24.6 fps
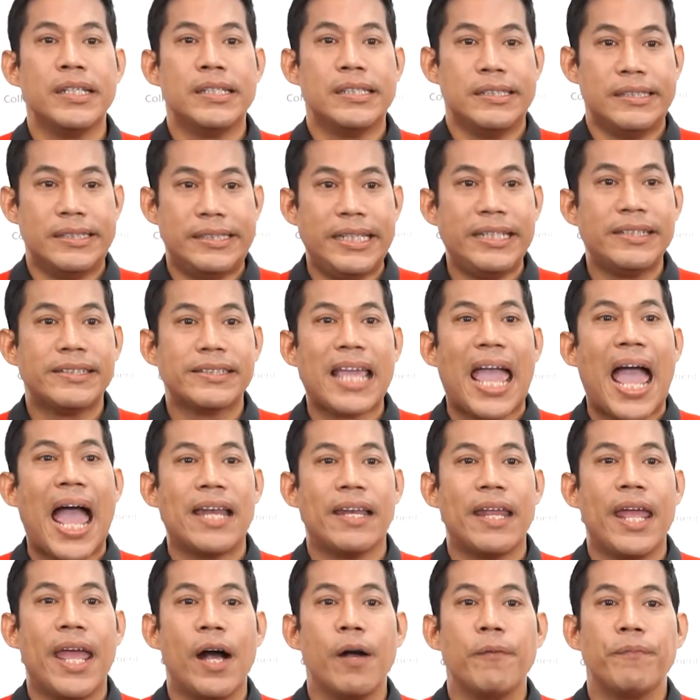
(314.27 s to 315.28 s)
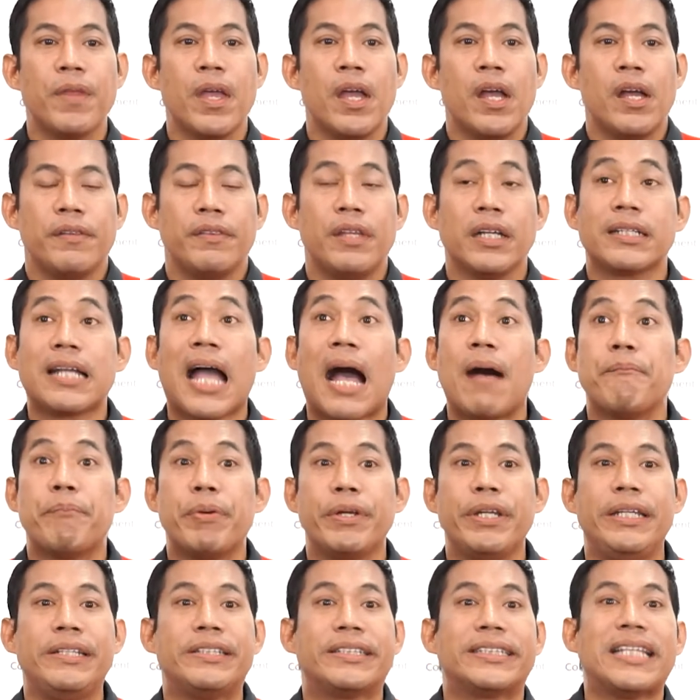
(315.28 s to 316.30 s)
this can help the
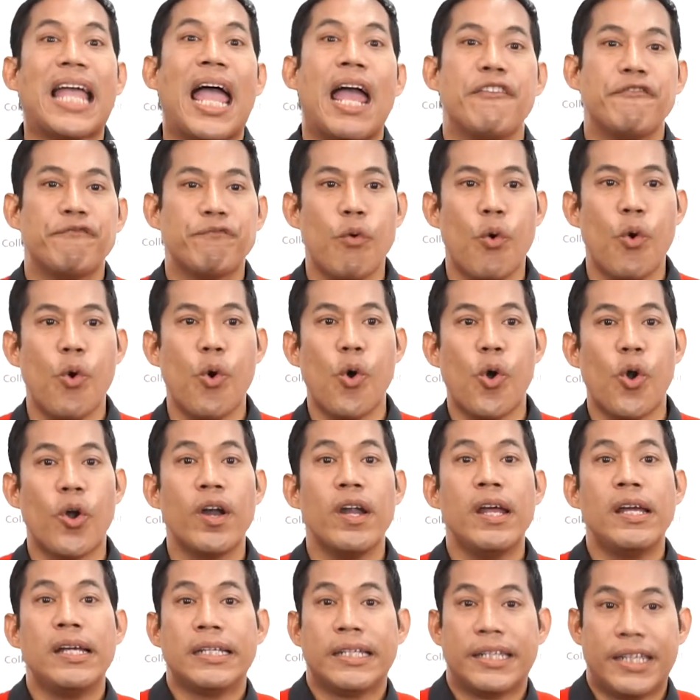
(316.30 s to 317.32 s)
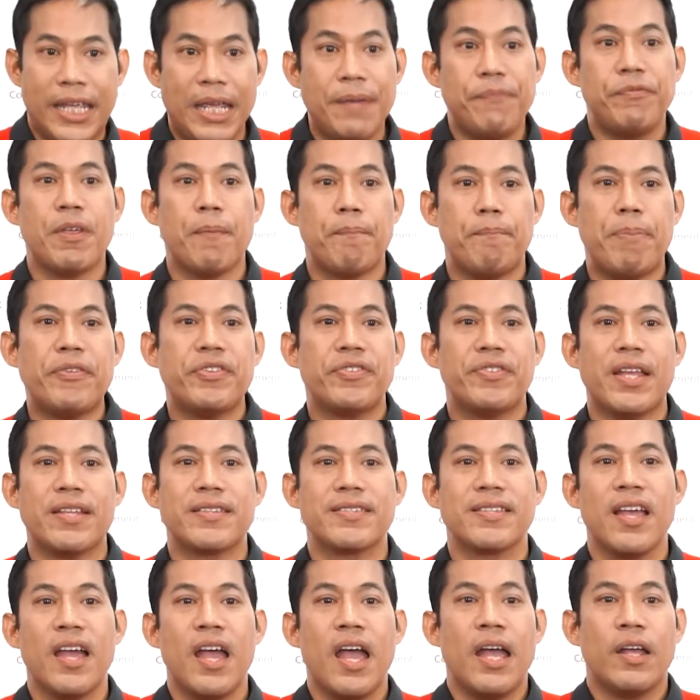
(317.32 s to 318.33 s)
company stand for, keep the
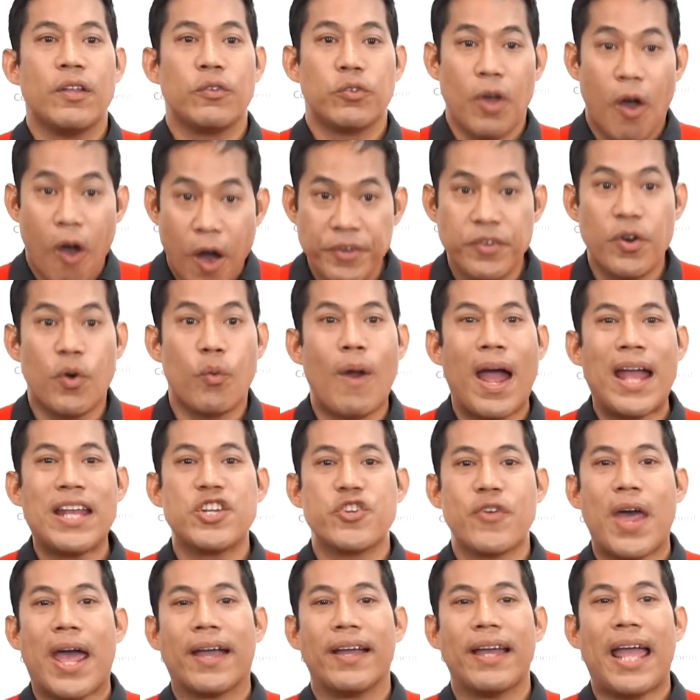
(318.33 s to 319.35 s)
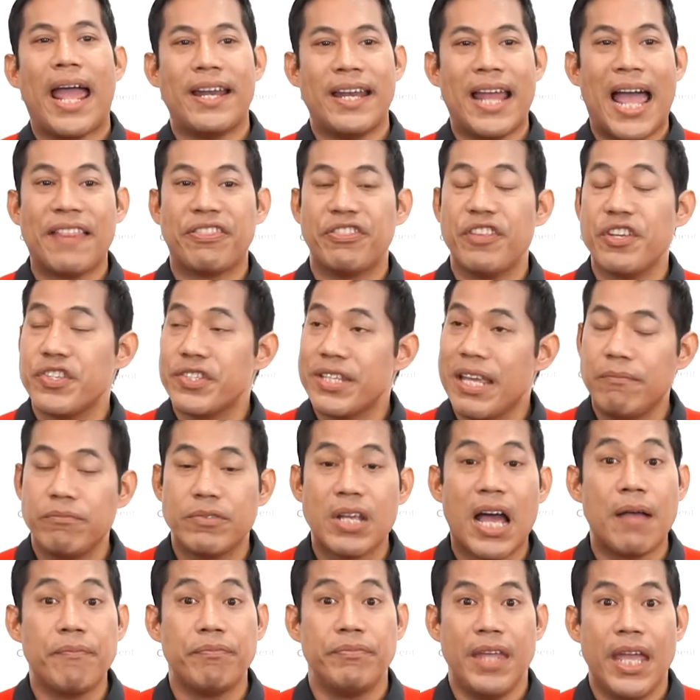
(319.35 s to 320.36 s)
business on the right track, and at the same
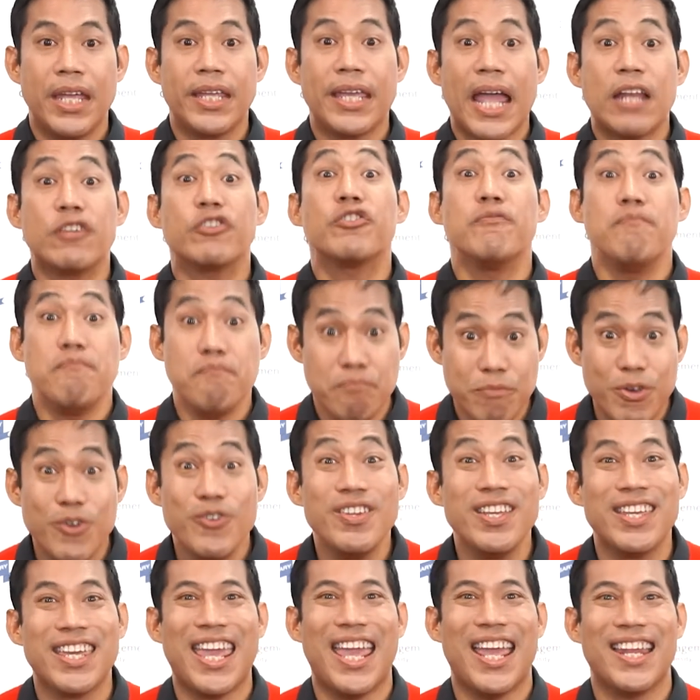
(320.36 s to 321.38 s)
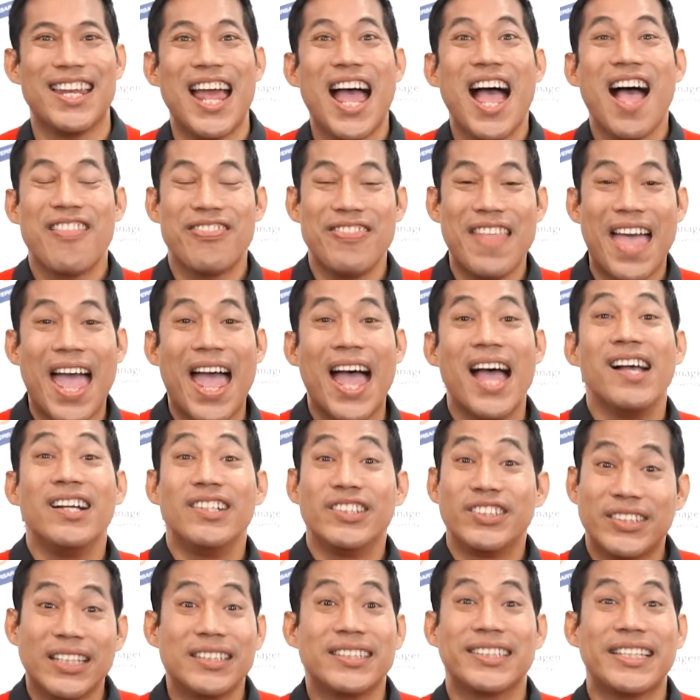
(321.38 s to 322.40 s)
time, they can communicate their
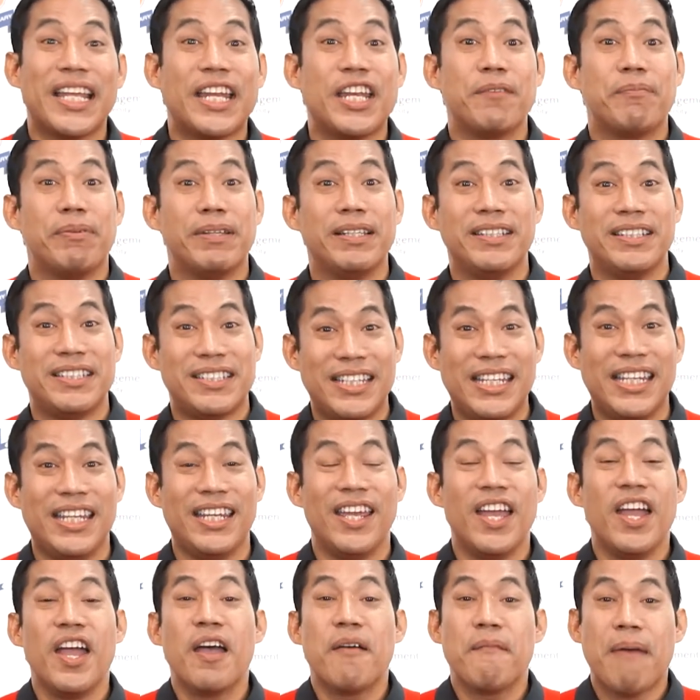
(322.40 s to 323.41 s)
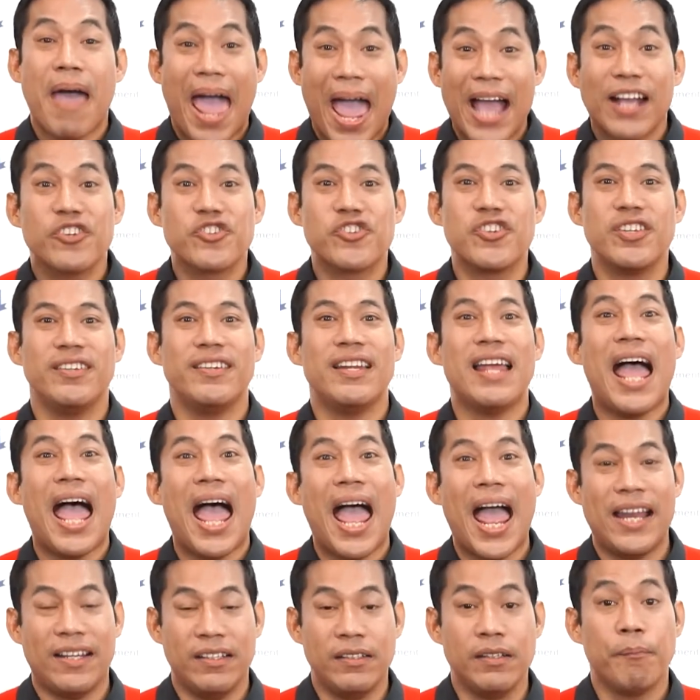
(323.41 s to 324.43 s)
sustainability action
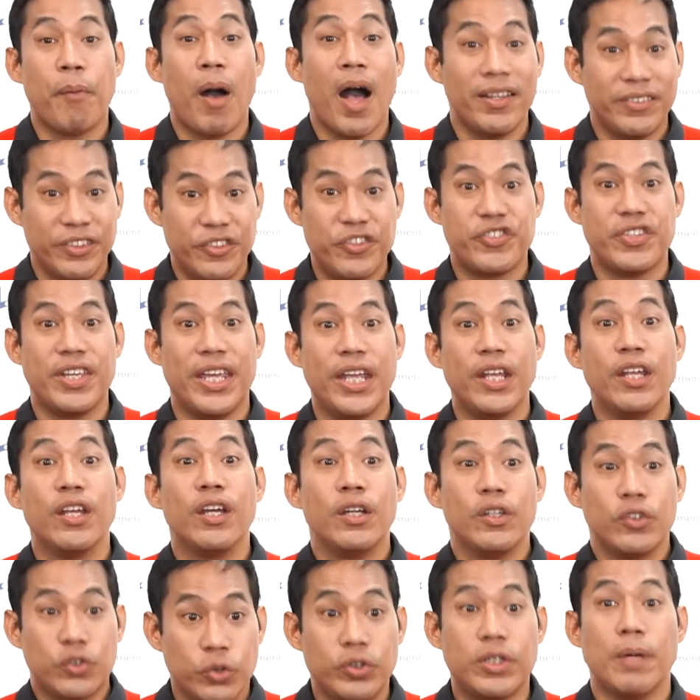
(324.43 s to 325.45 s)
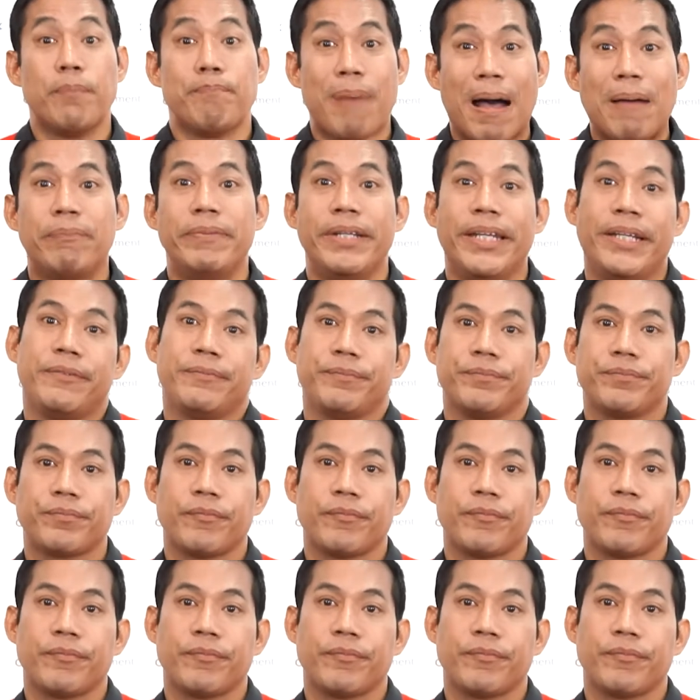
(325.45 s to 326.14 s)
and policy to the public.